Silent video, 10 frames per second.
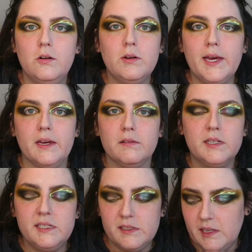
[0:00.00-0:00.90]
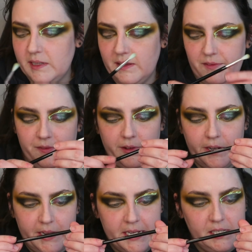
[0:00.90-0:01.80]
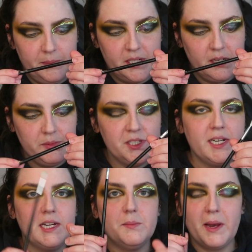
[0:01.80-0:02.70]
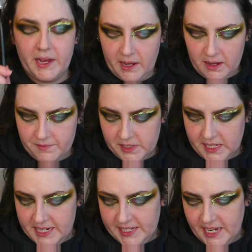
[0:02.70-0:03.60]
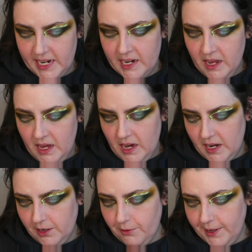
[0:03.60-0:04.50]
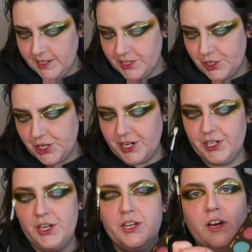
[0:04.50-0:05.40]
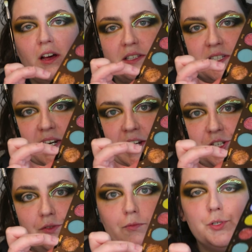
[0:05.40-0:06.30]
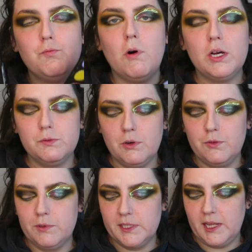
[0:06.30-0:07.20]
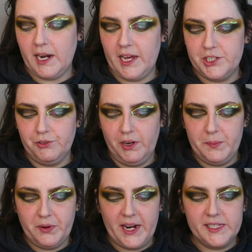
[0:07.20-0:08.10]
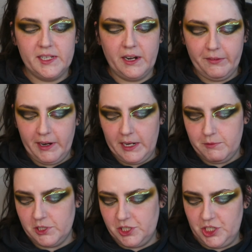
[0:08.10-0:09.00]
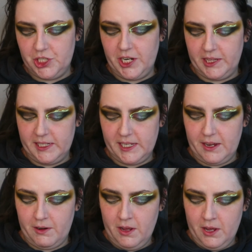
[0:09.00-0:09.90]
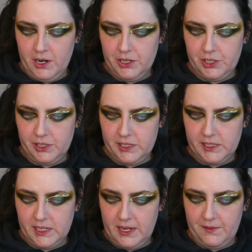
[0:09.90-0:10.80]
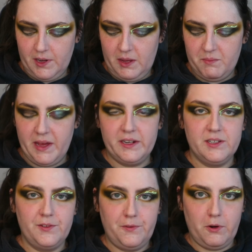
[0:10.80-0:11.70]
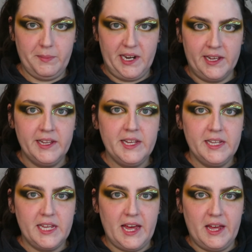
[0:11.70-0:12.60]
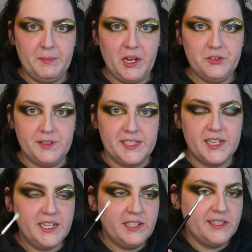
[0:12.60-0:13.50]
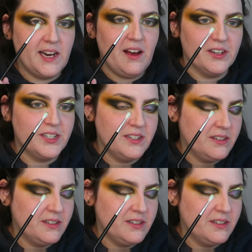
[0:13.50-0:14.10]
Okay, this is like the fucking easy bit. I'm just taking a blank canvas, E10, and I'm going into the shade Constellation, which was one of the ones that I had to repress. And I really wanted to check this out just to see if it impacted the formula. Uh, plot twist, it does not.